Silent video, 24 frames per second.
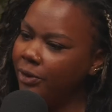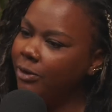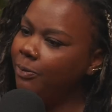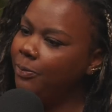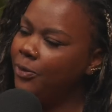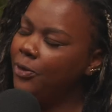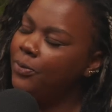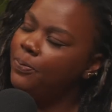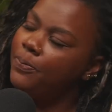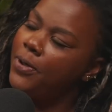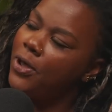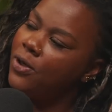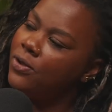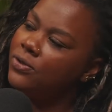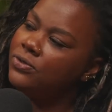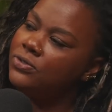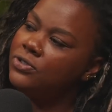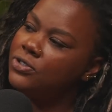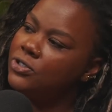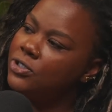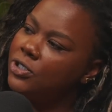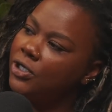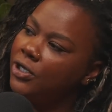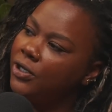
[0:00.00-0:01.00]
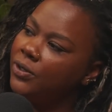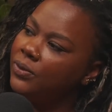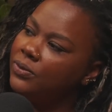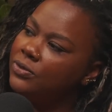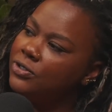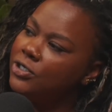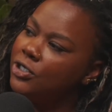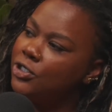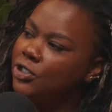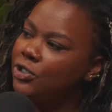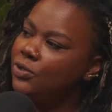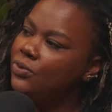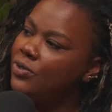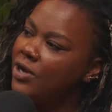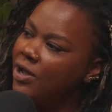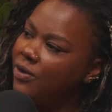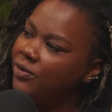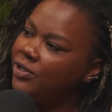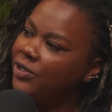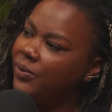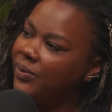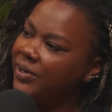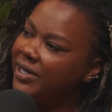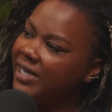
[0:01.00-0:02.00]
were proposed to, did you
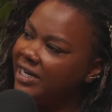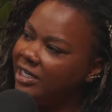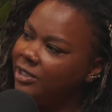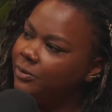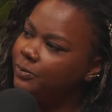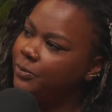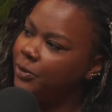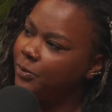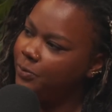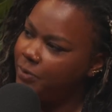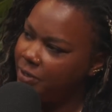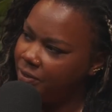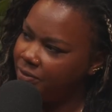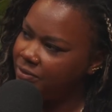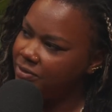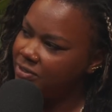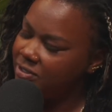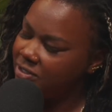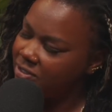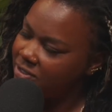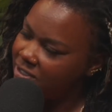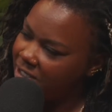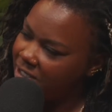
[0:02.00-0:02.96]
know you were getting proposed